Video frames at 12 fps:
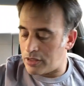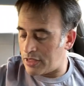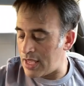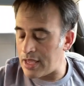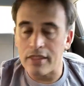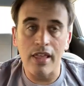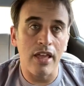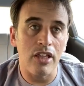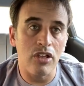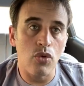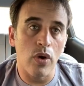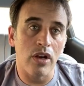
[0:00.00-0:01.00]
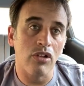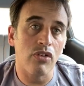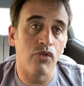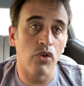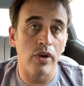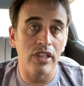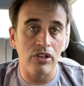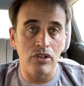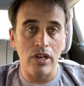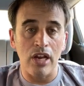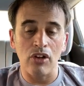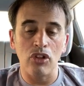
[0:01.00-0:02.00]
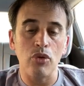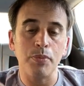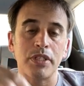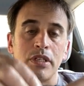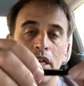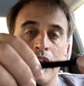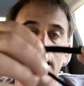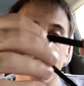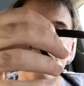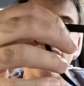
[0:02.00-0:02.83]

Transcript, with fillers: thing that you want to look for in the ear loops is